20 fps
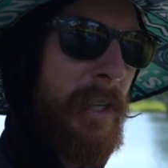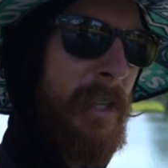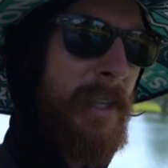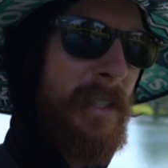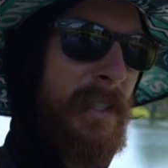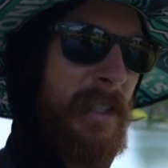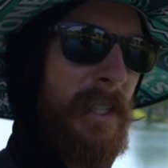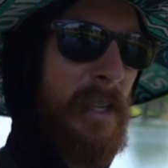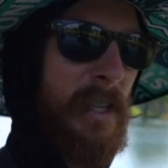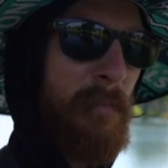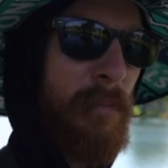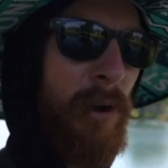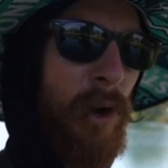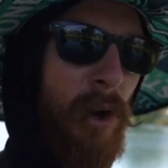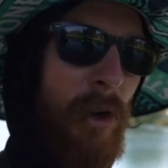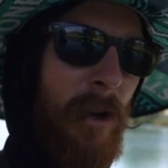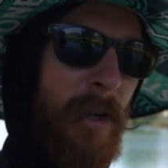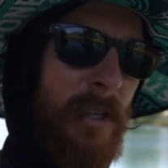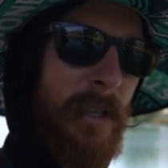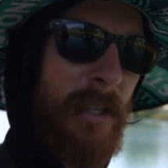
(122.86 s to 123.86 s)
is the
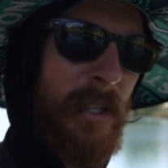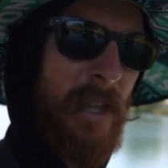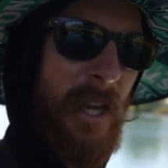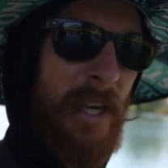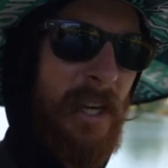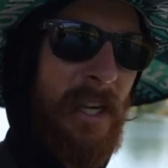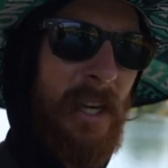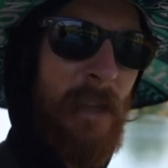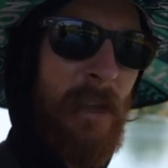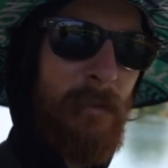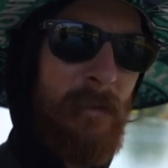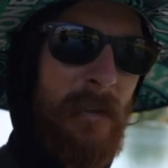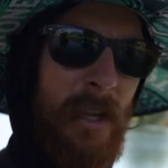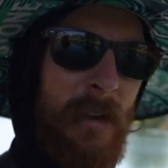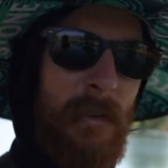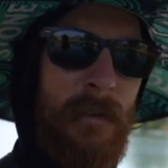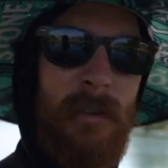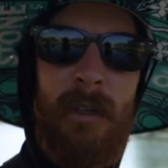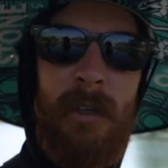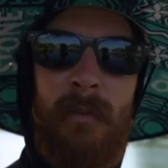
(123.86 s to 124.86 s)
pond and they need another day
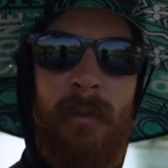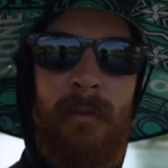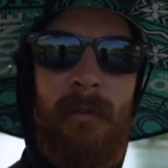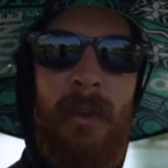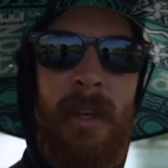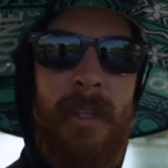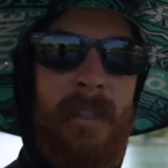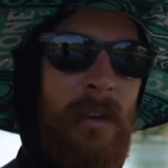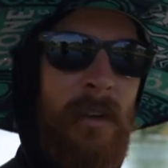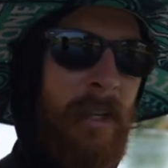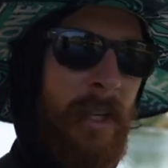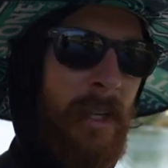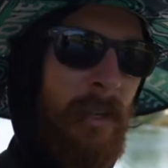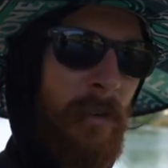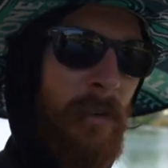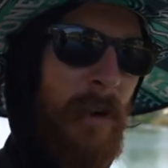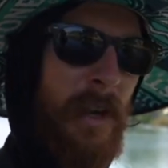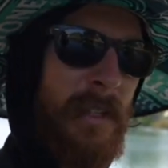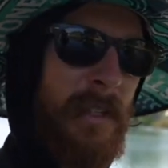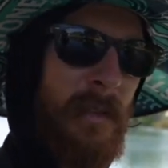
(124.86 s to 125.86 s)
or two before they start getting
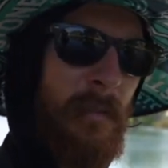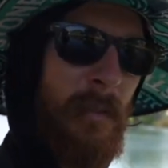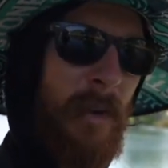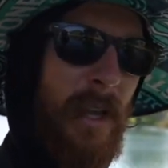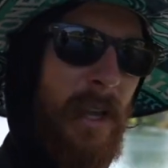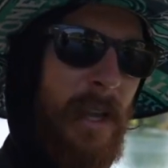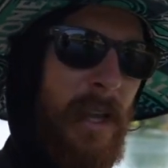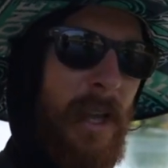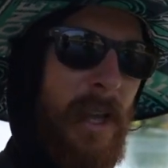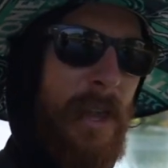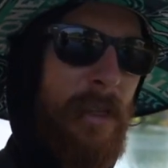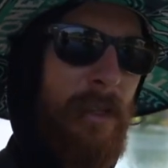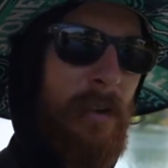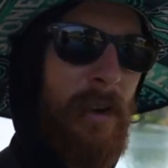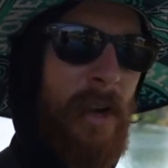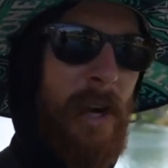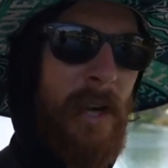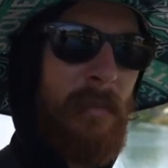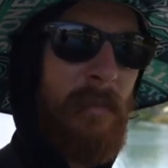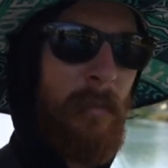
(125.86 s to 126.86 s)
crazy, but they're
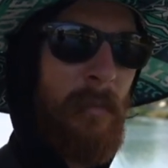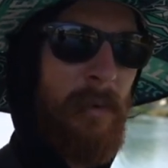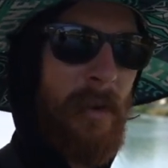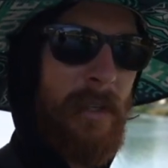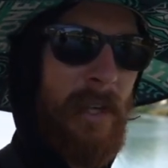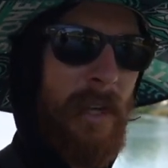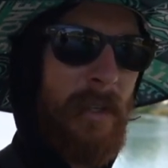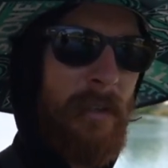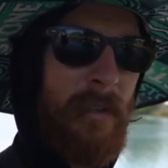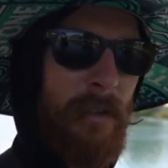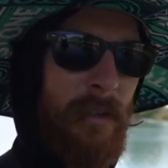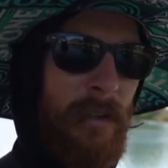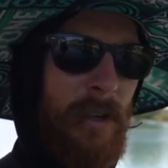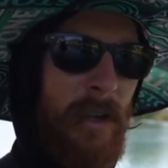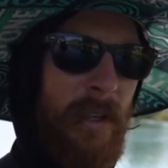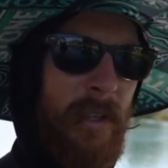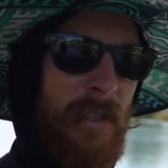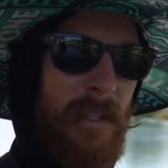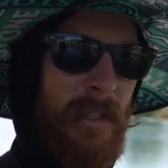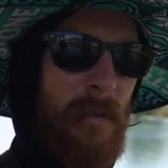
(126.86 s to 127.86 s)
not even protecting their
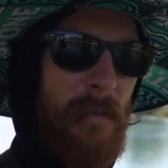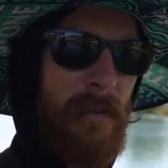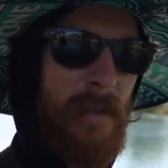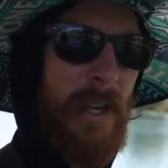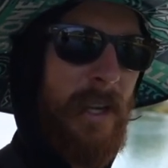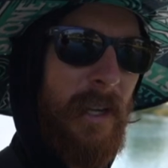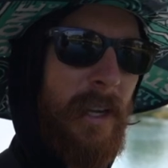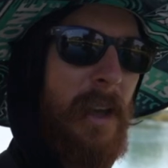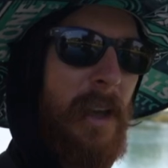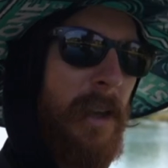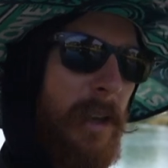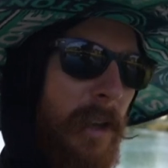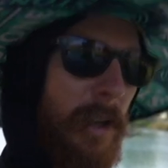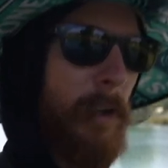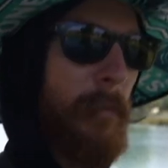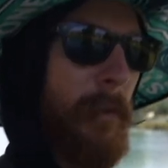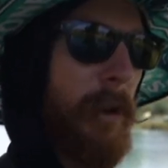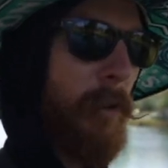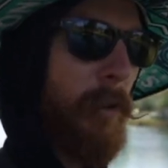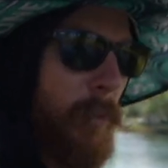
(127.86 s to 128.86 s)
young, it seems like,
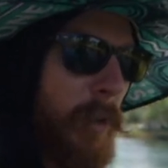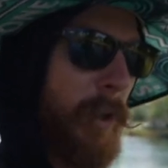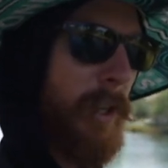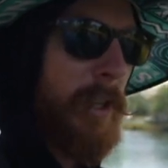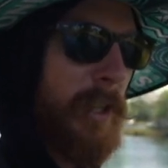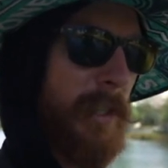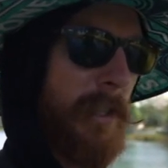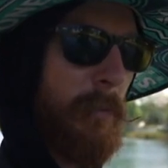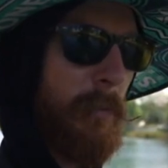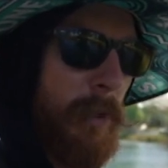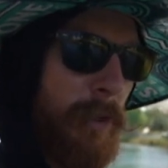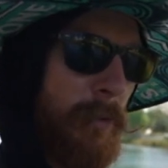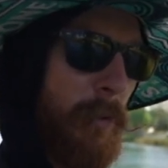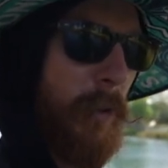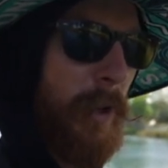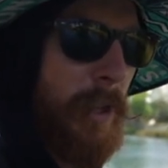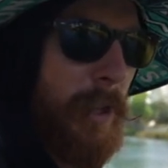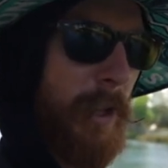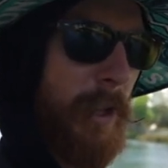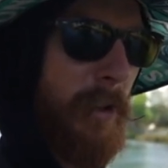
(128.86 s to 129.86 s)
no matter what it is that we throw
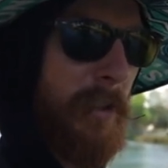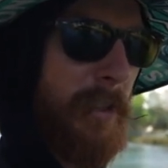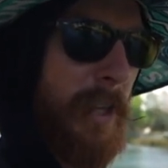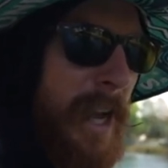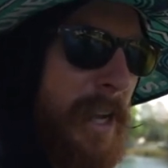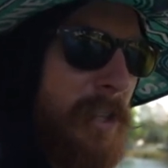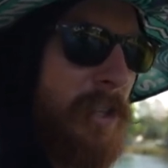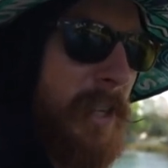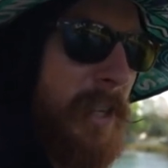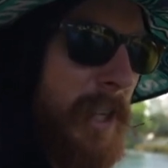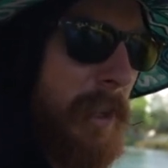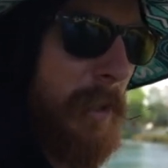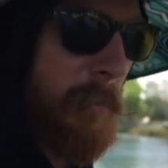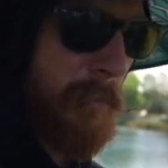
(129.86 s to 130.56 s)
in there to agitate